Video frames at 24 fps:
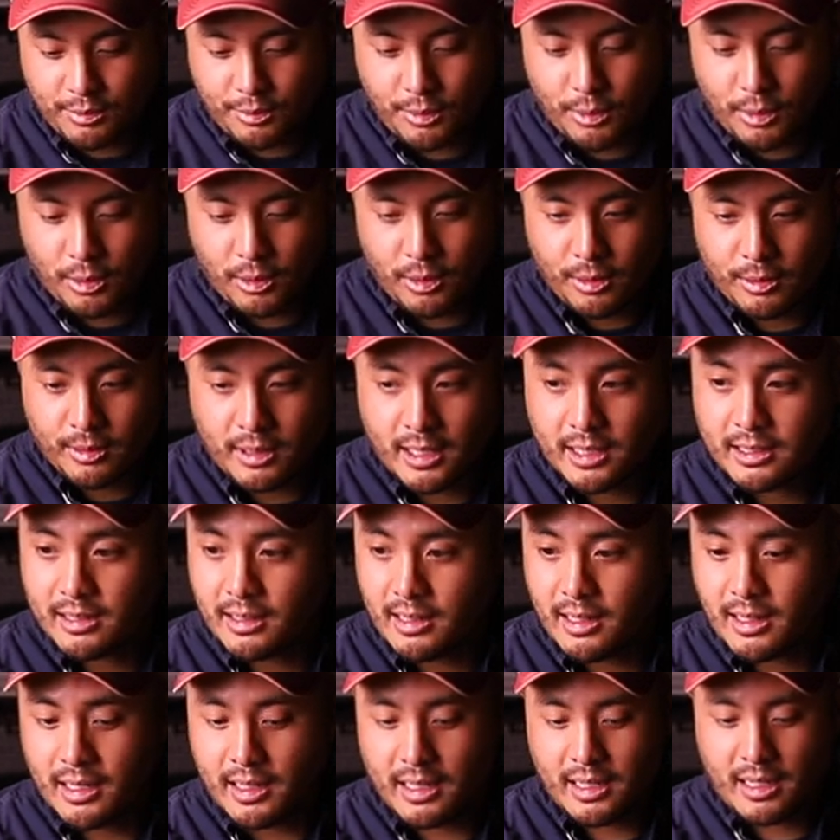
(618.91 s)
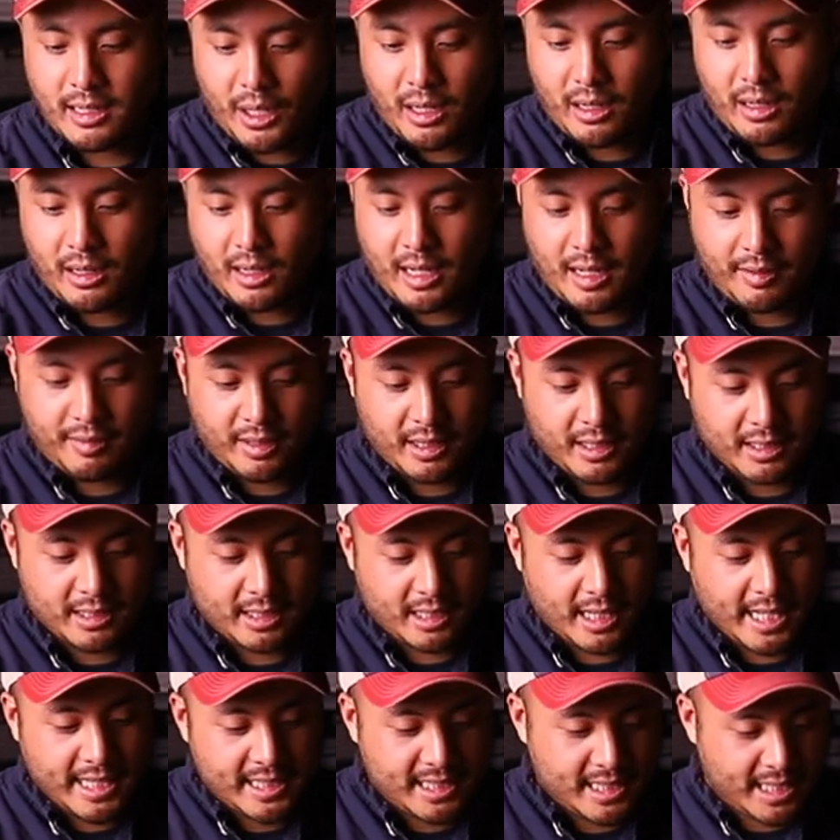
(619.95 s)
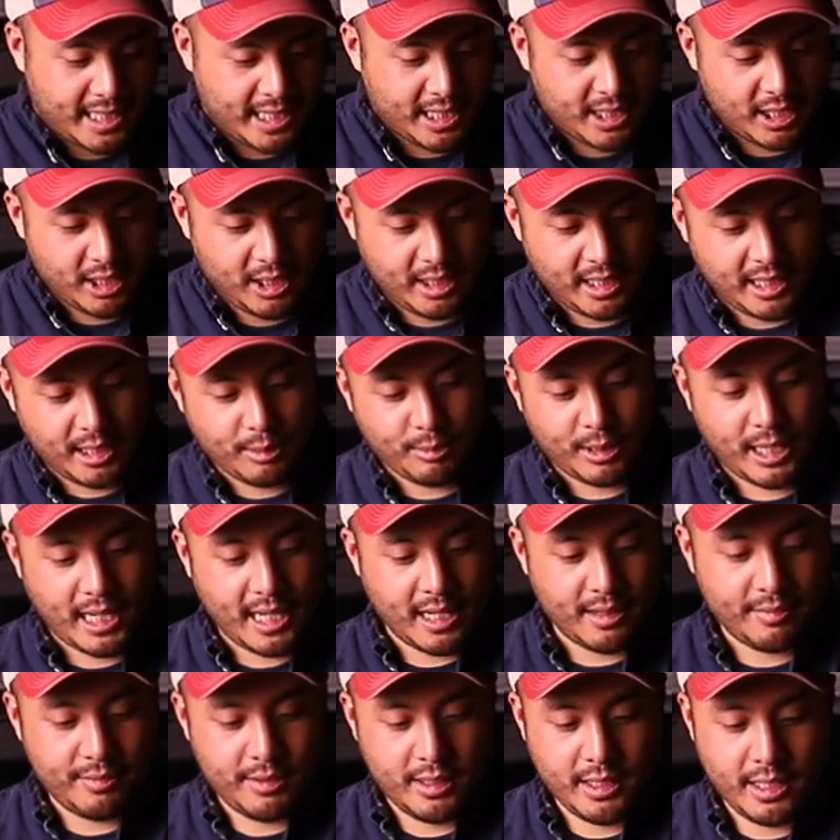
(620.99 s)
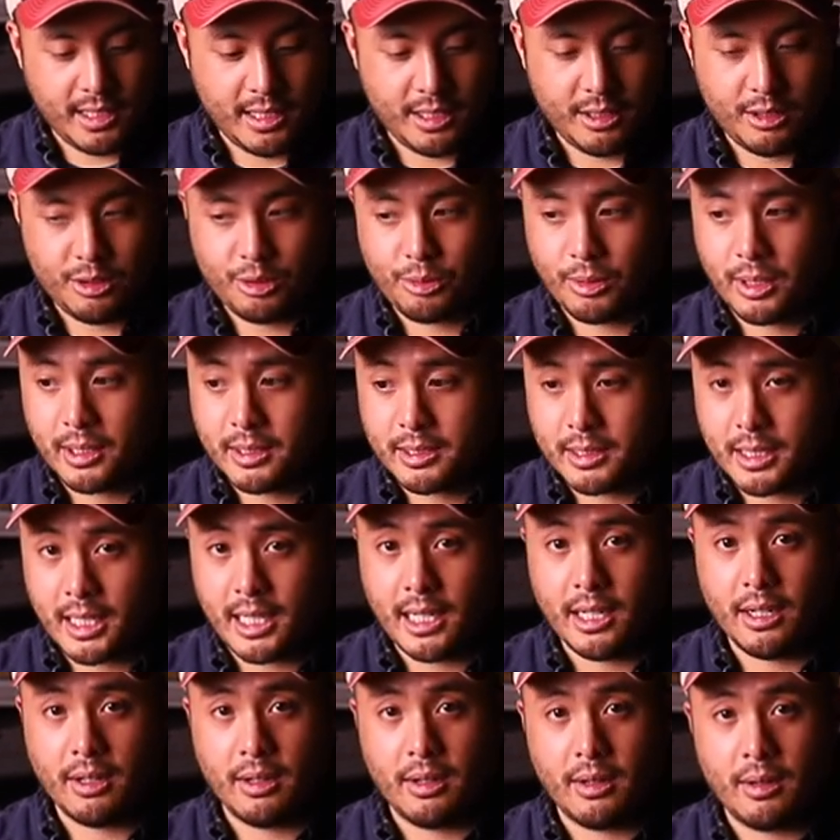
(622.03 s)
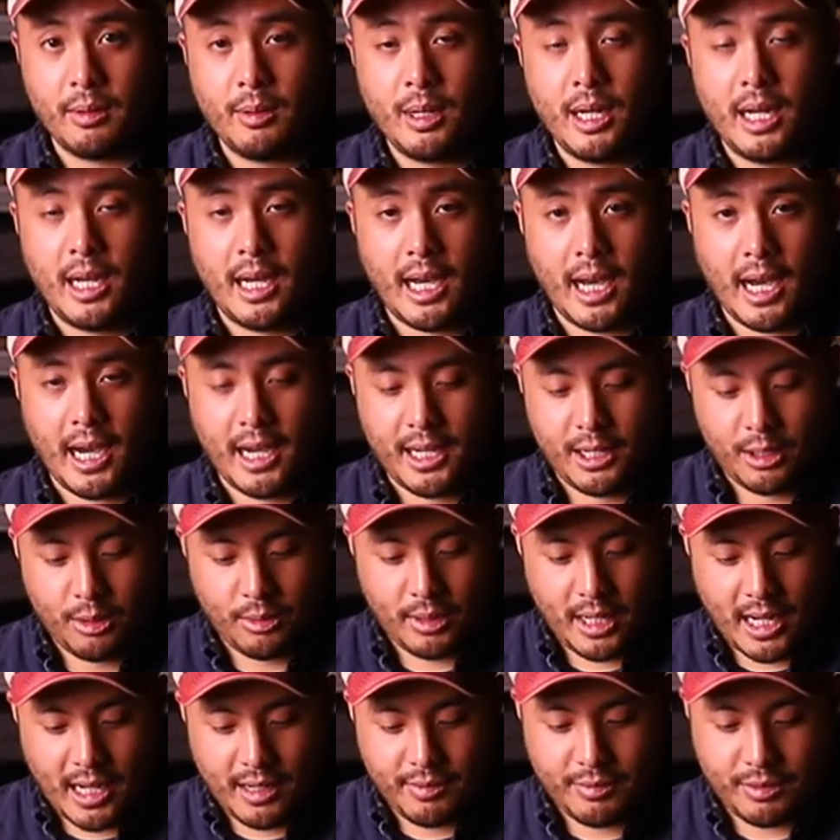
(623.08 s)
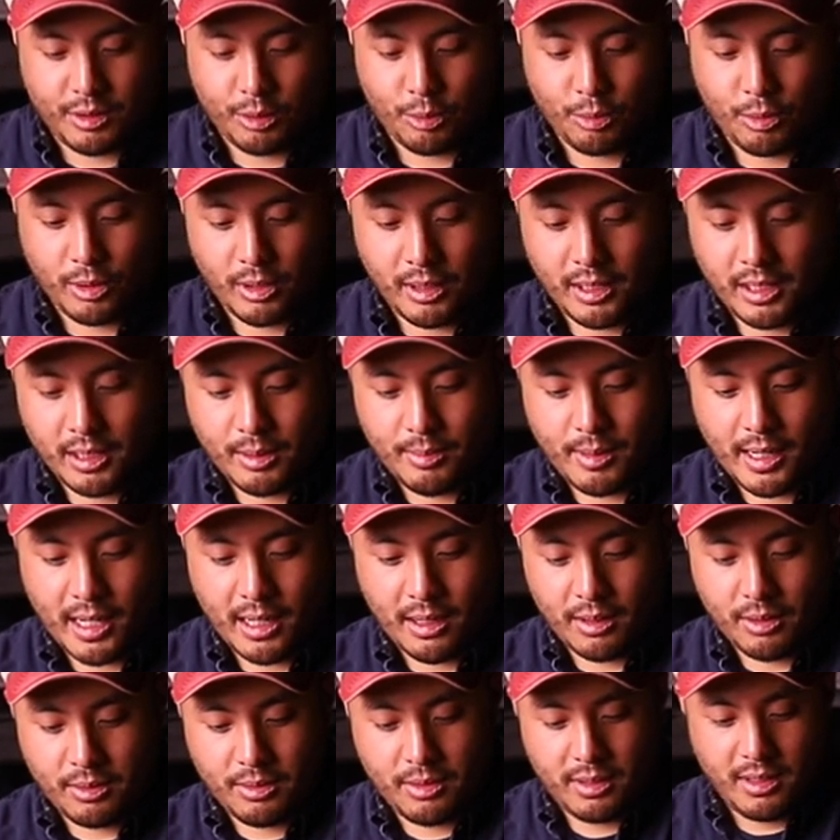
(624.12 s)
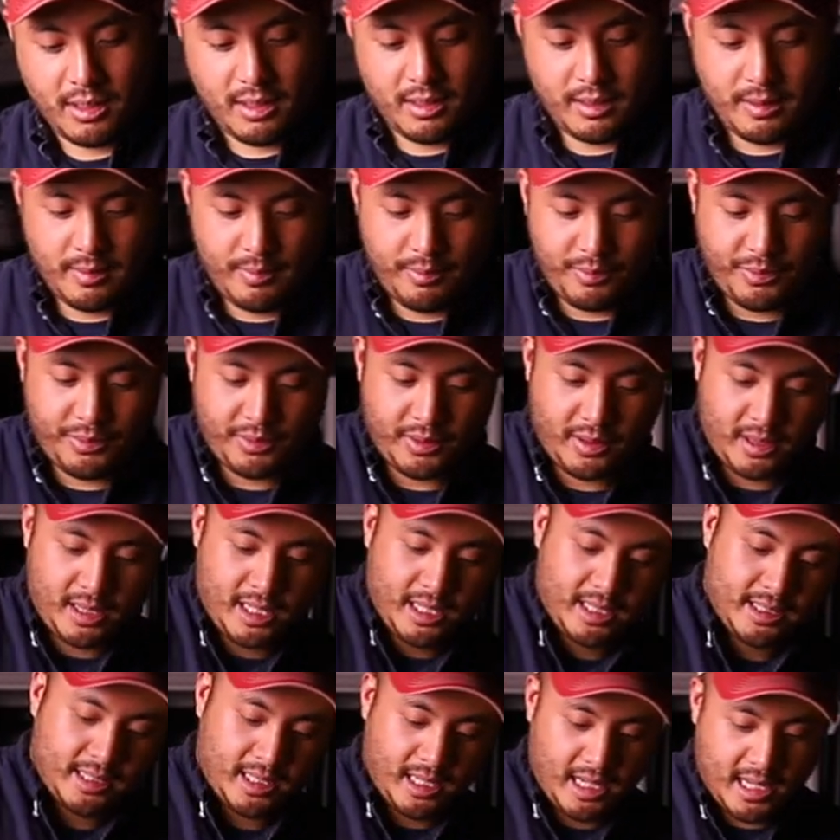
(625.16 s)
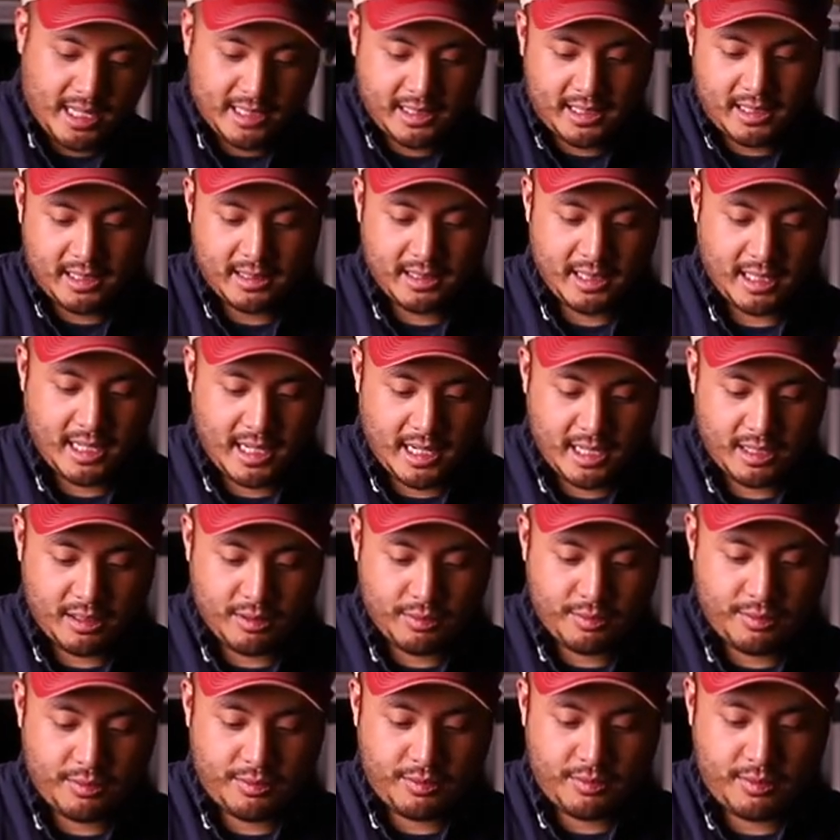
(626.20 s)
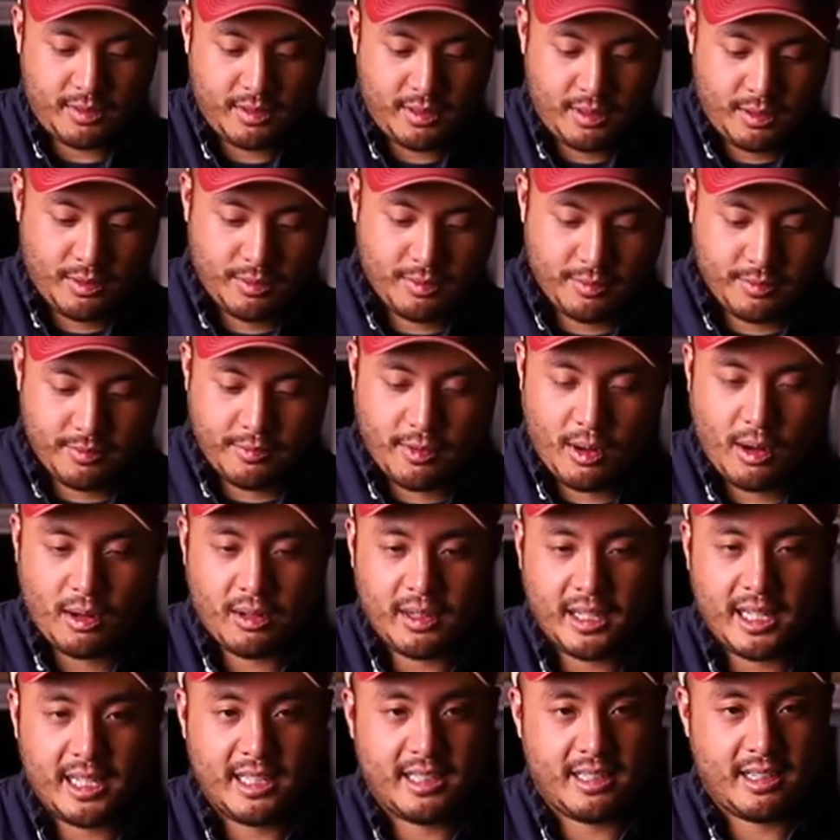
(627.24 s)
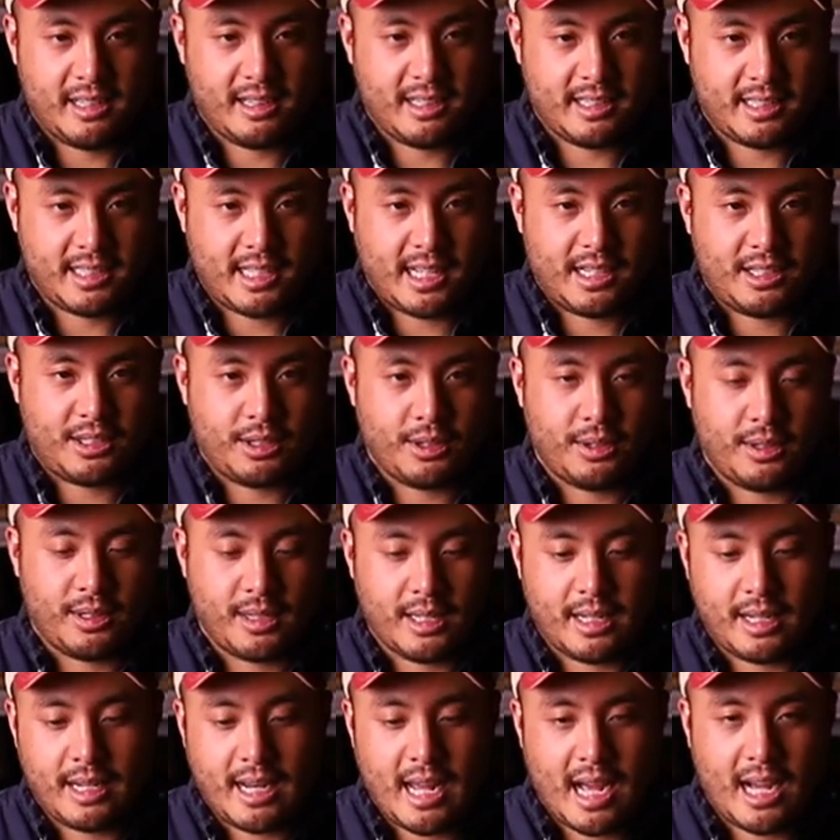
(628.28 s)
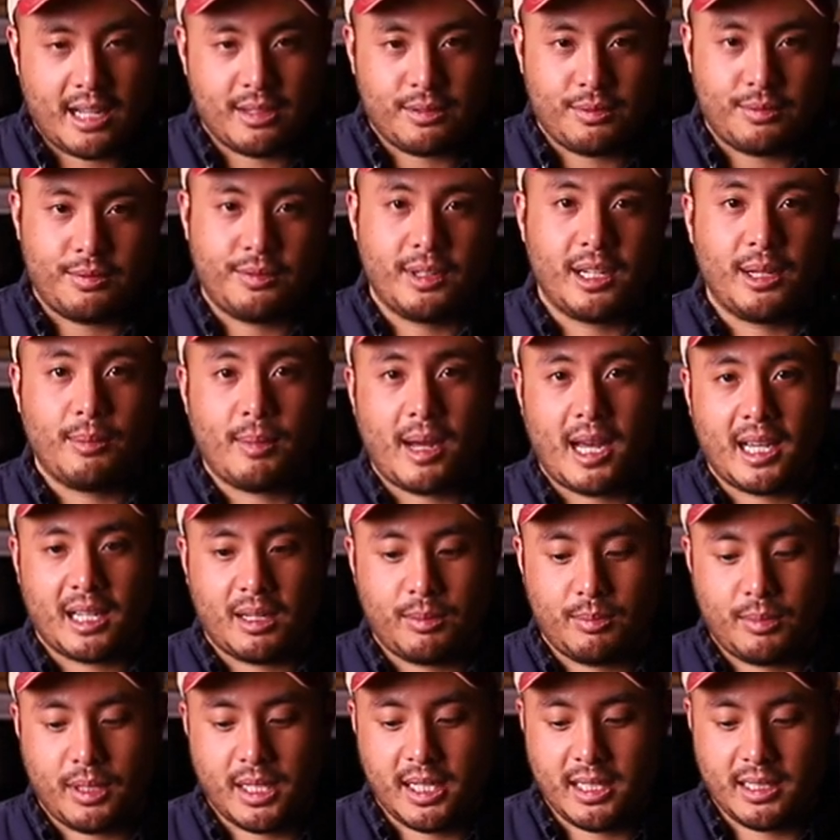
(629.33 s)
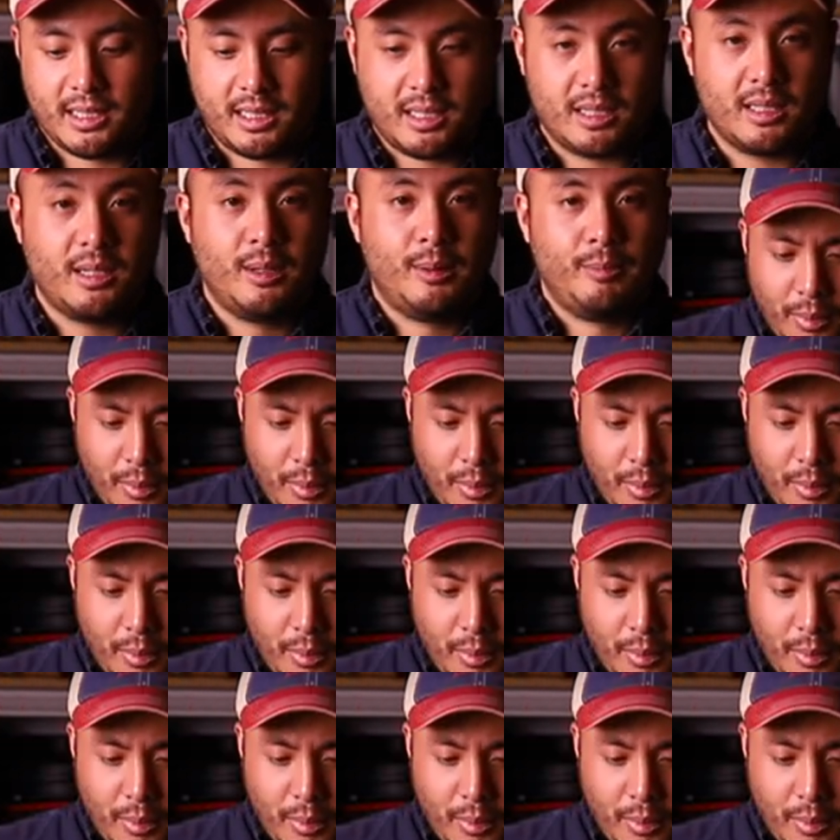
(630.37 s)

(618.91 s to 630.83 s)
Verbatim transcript: for things like having the slates here, and then when I have the drills here, I don't have to worry about things constantly kind of falling into the center and then not fitting back in place.